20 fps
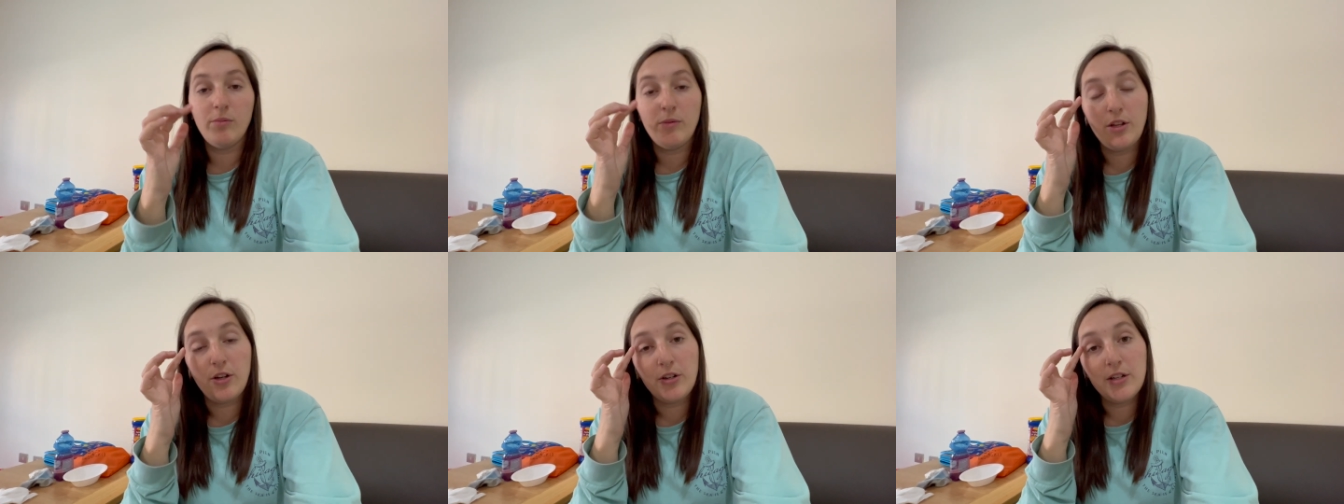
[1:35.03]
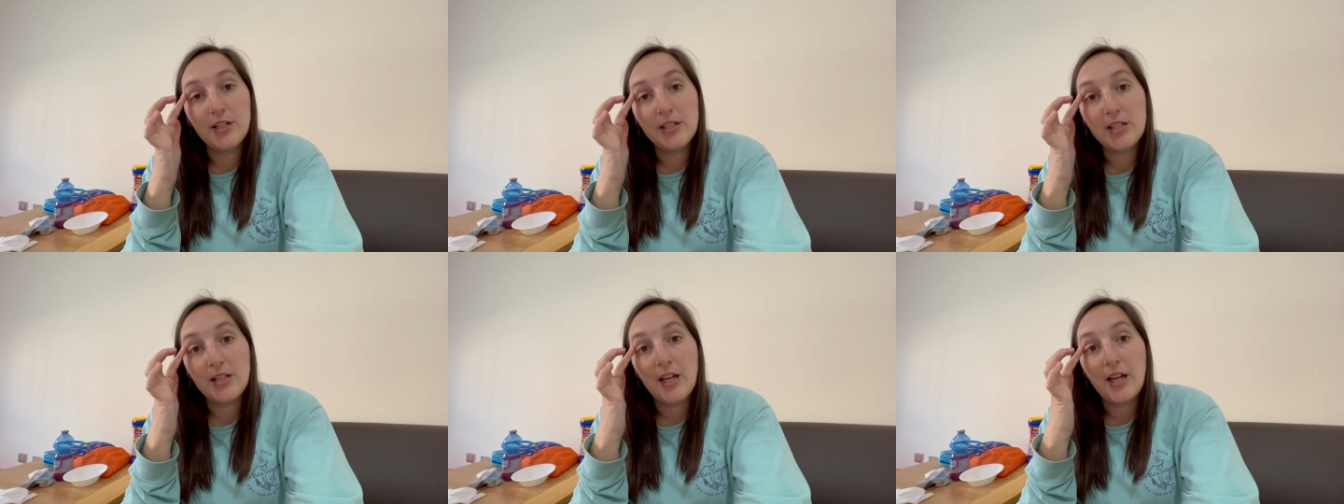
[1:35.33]
There
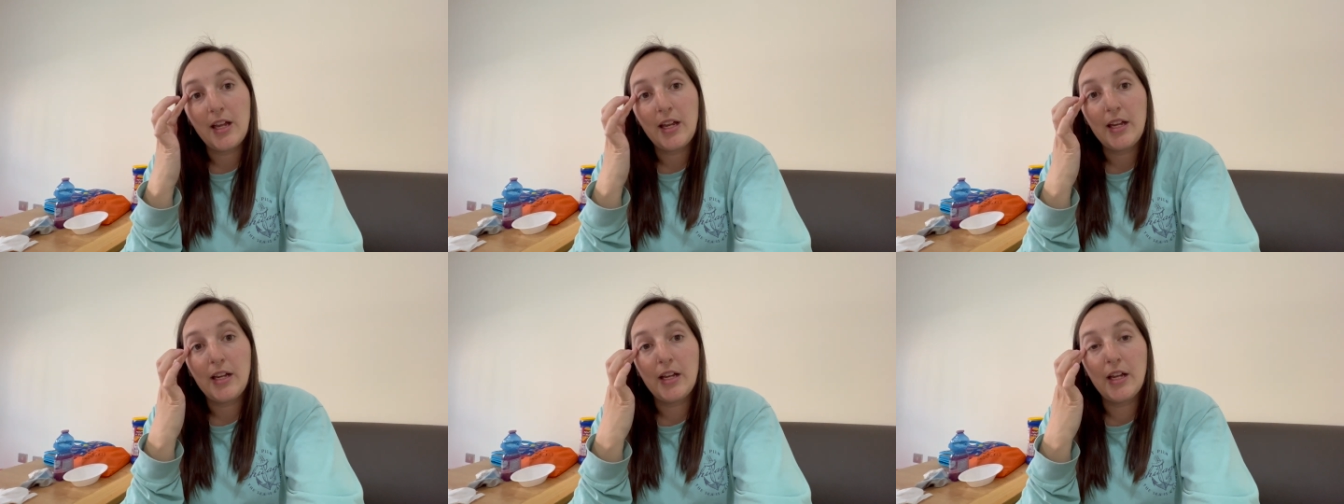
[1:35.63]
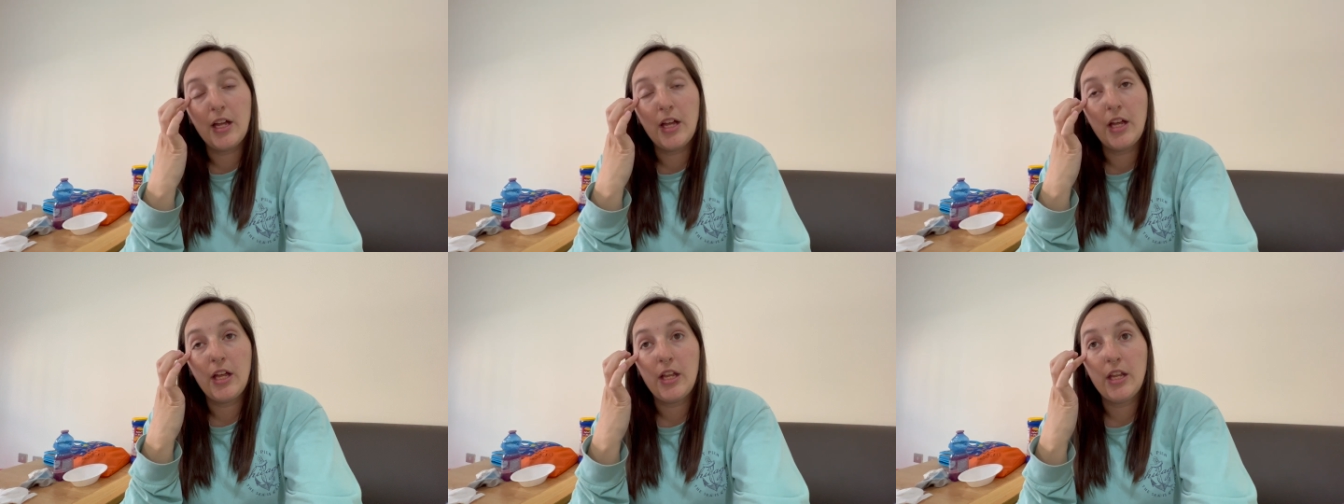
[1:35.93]
is a
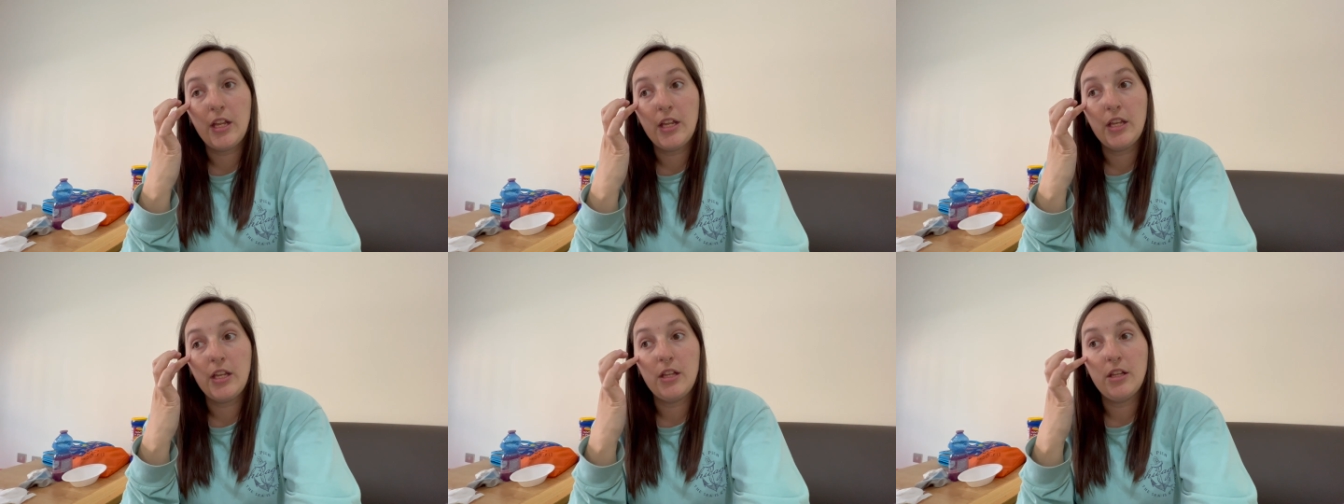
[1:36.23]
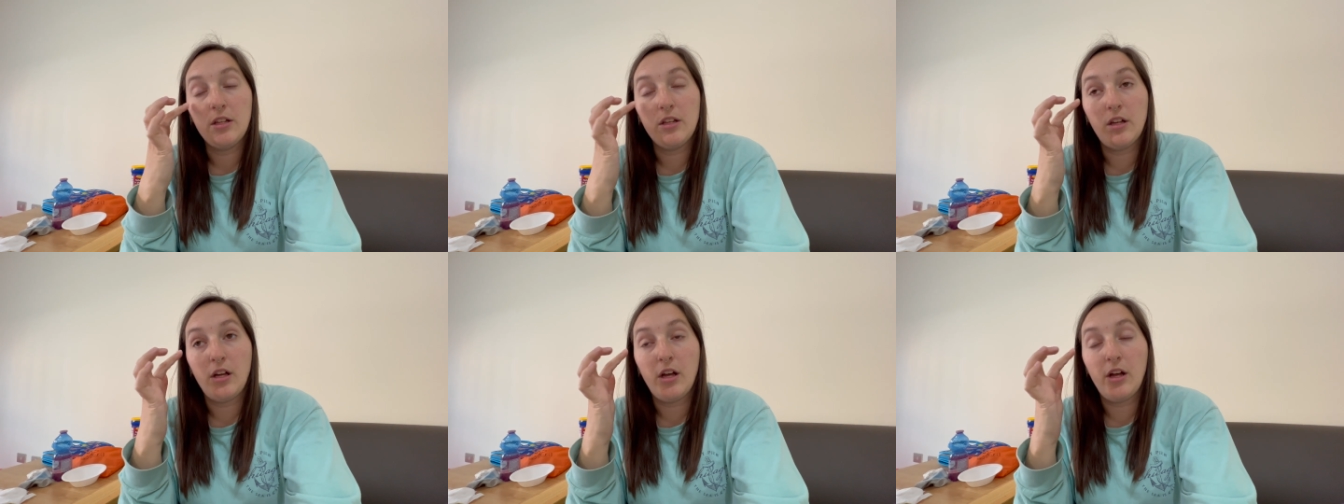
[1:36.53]

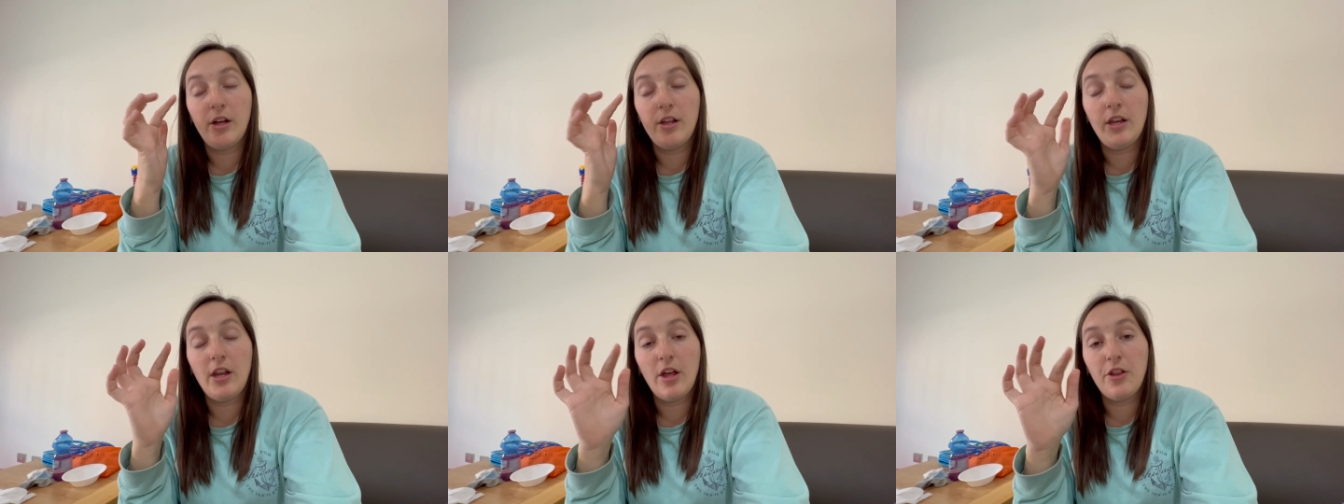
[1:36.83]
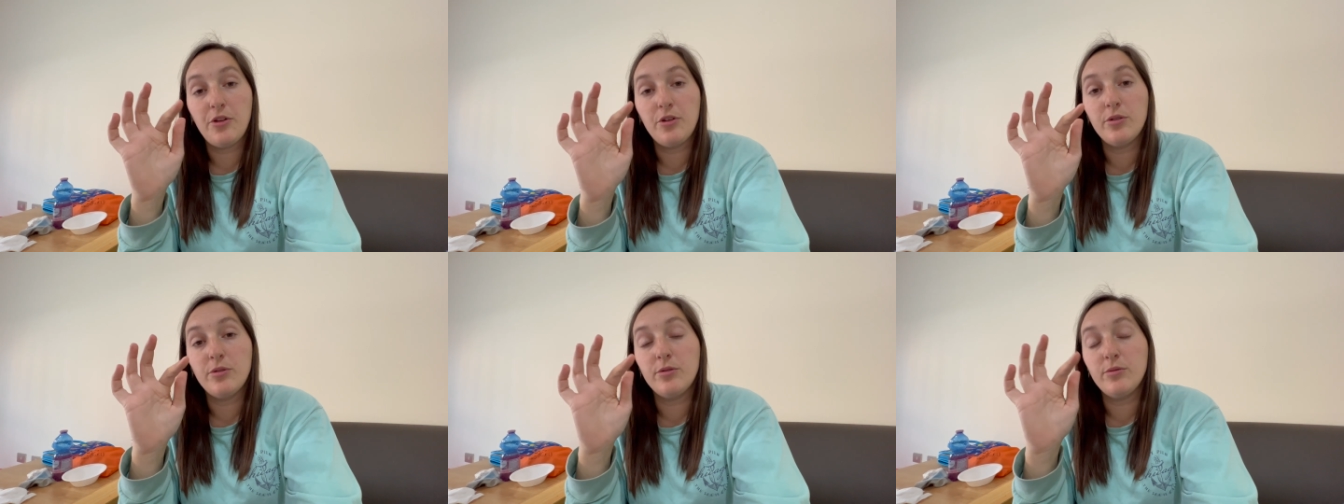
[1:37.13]

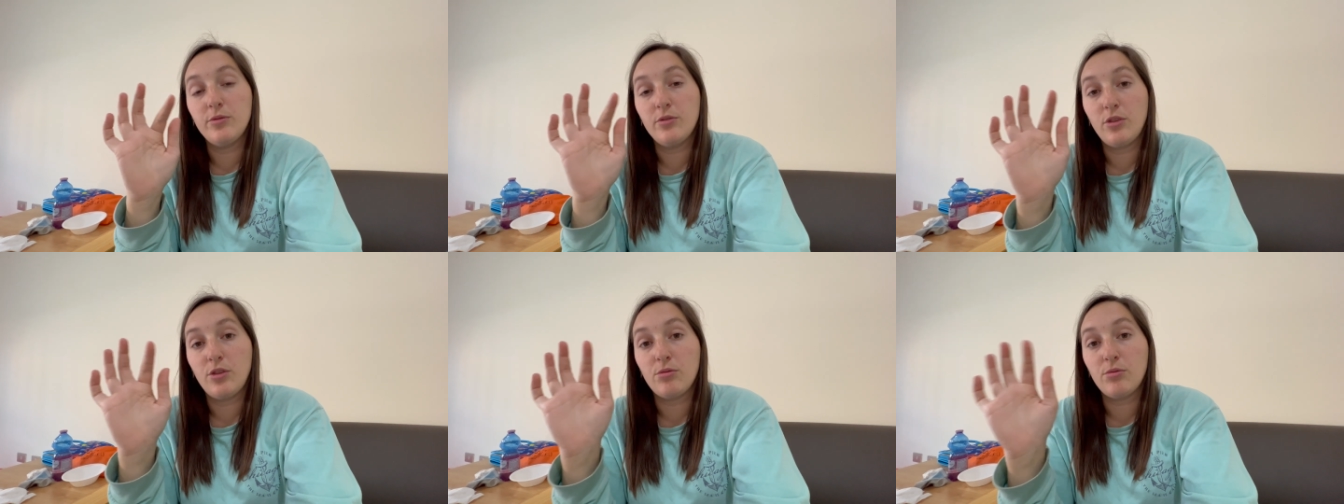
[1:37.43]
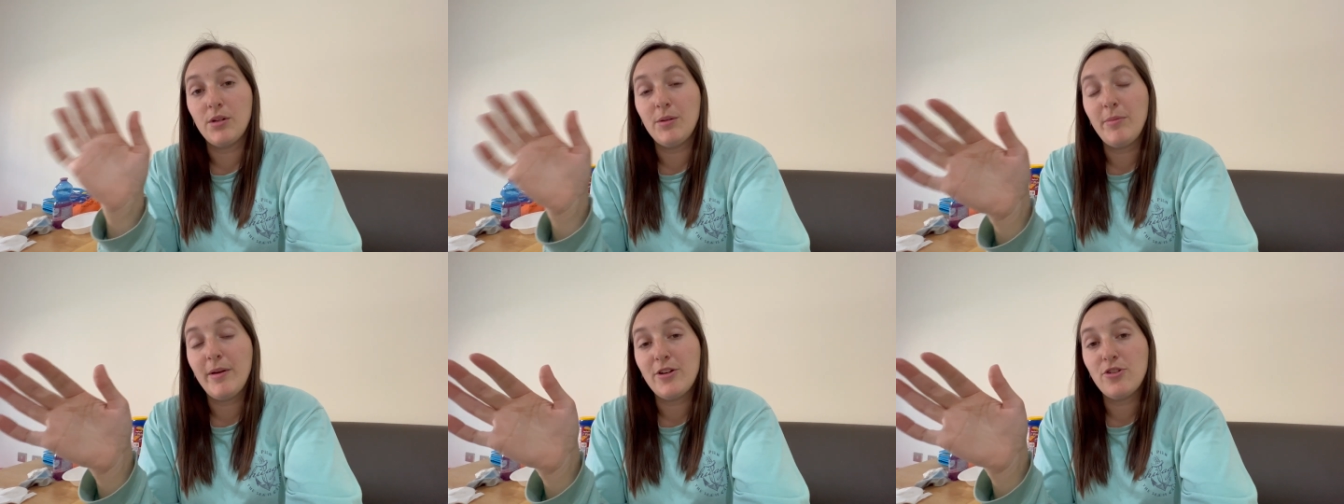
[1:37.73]
another
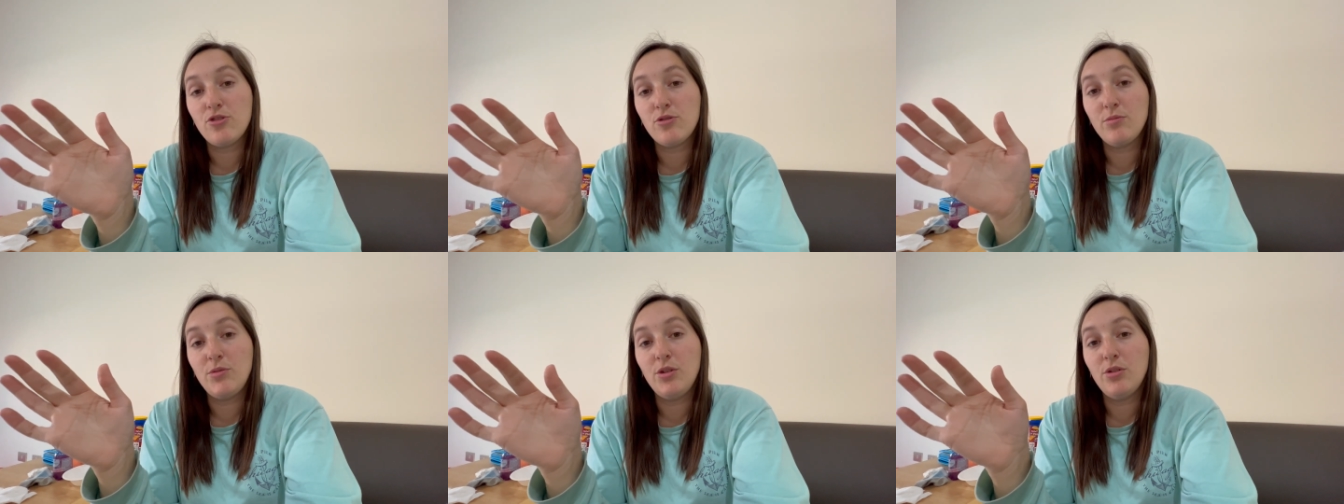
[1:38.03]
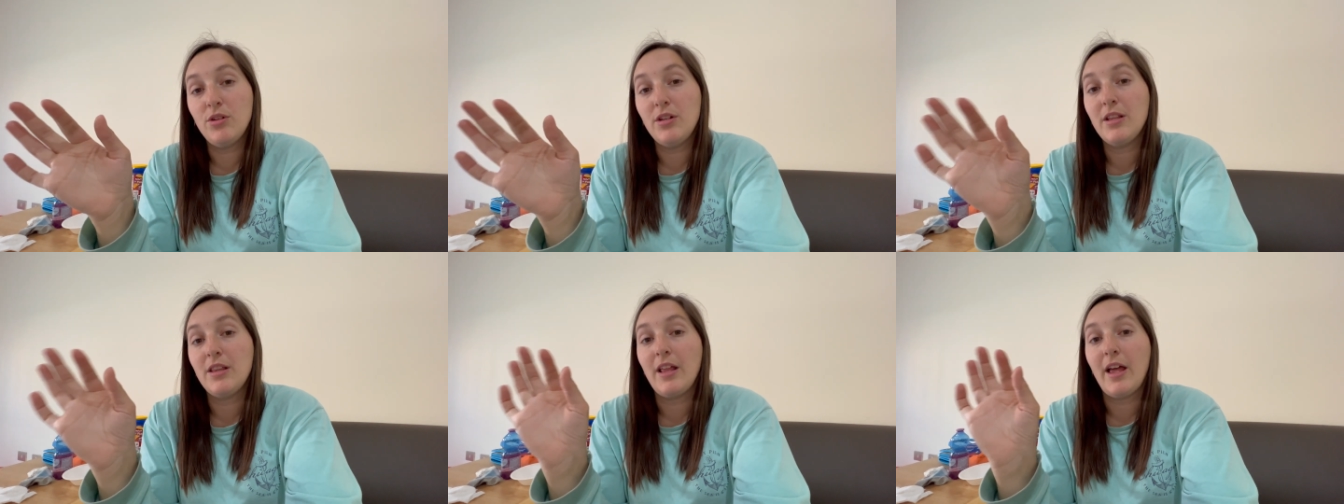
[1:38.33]
three bedroom
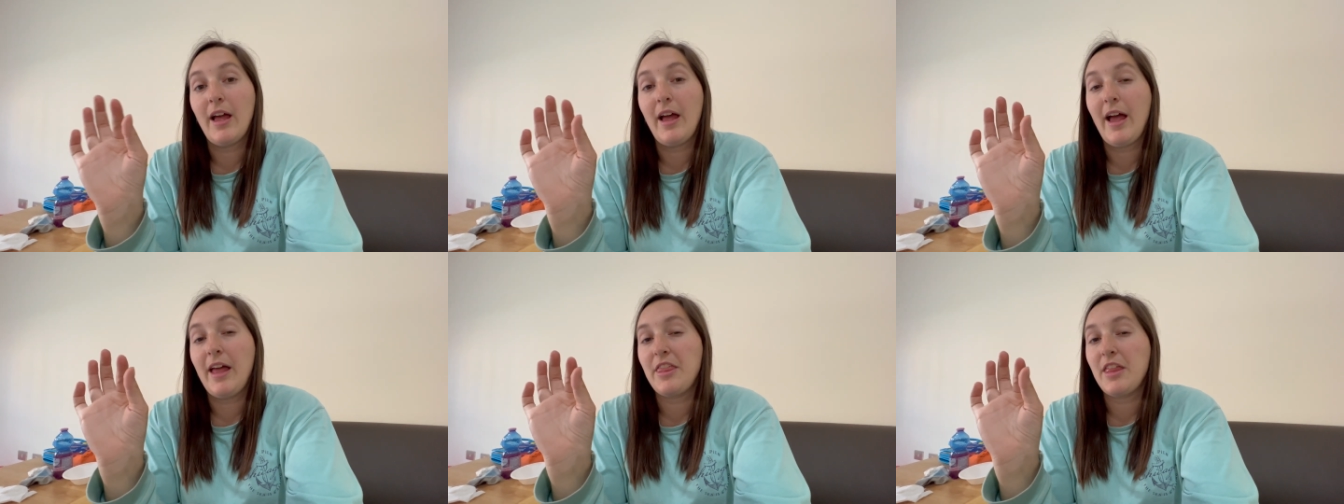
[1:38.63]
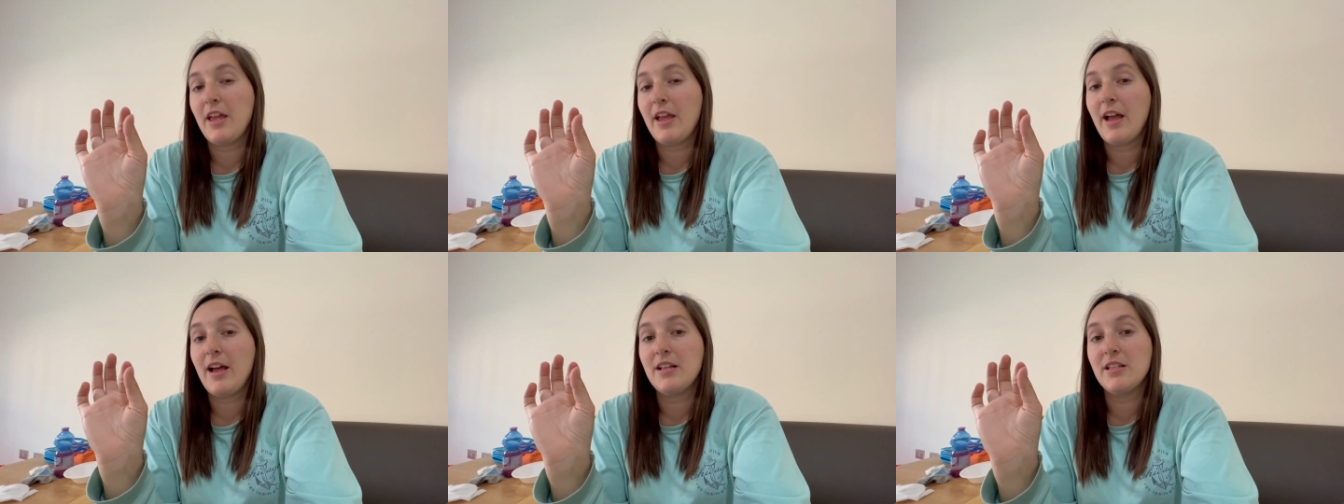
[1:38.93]
unit that I
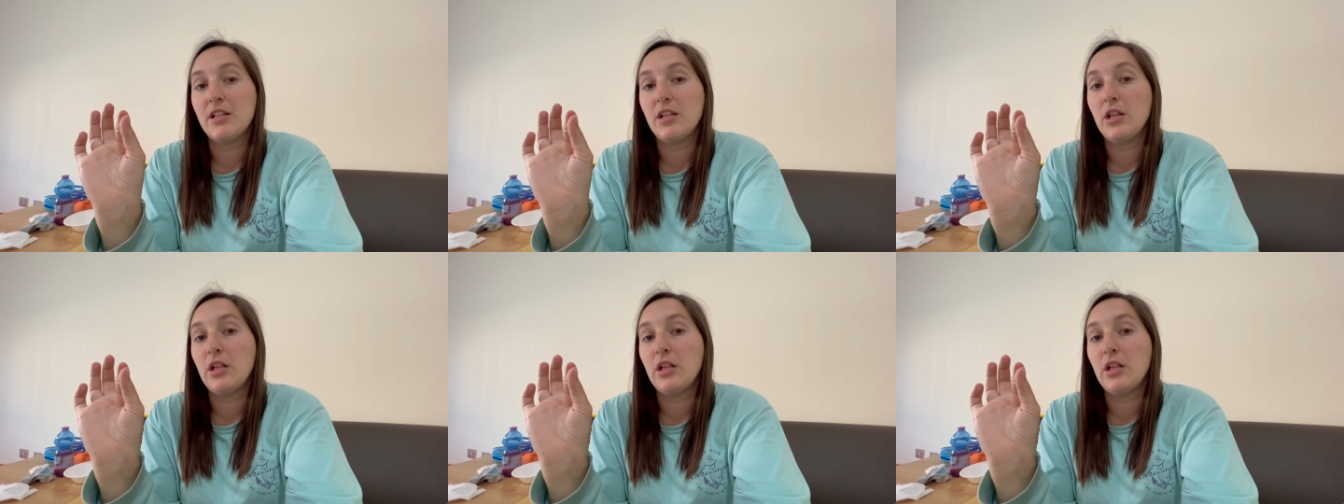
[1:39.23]
think has a